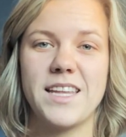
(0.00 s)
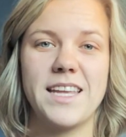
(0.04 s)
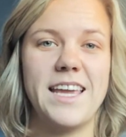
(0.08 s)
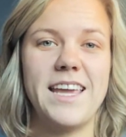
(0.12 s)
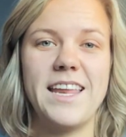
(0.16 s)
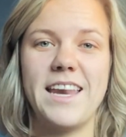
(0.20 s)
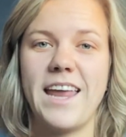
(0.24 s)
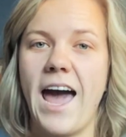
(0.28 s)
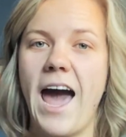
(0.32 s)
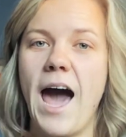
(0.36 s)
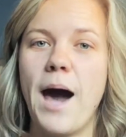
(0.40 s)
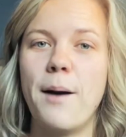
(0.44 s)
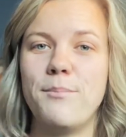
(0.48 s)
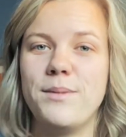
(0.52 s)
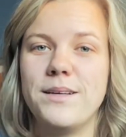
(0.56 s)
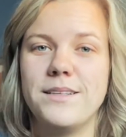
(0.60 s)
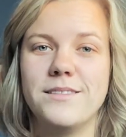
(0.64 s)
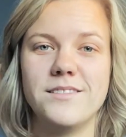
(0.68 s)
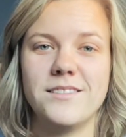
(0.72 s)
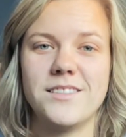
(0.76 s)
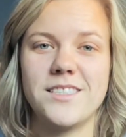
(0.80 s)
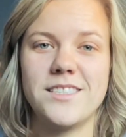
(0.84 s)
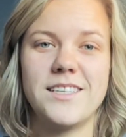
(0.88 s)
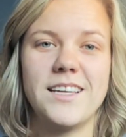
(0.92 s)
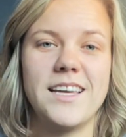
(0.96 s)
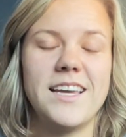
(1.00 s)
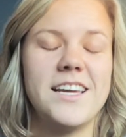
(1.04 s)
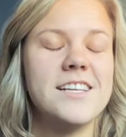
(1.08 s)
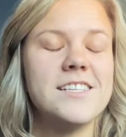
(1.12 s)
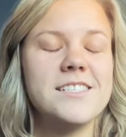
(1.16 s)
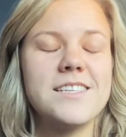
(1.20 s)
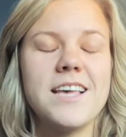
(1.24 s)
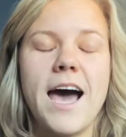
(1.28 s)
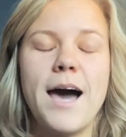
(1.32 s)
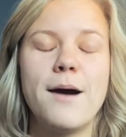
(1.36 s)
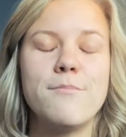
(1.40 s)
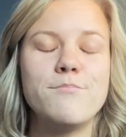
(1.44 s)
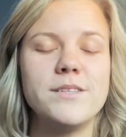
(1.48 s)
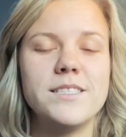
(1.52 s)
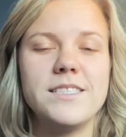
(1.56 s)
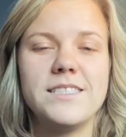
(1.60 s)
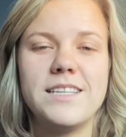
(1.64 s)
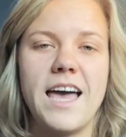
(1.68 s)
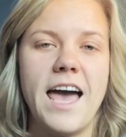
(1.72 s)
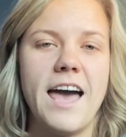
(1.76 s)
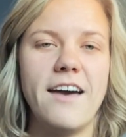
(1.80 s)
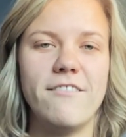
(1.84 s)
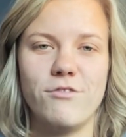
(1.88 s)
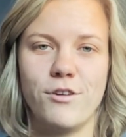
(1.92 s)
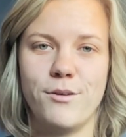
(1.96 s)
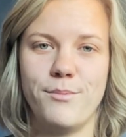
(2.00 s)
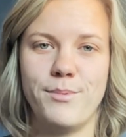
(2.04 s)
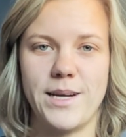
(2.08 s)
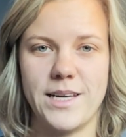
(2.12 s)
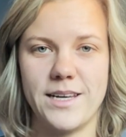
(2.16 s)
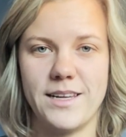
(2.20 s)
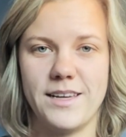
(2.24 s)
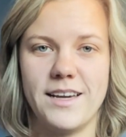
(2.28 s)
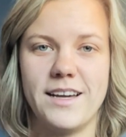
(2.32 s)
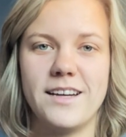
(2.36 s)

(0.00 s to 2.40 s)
It happens. It has happened to everybody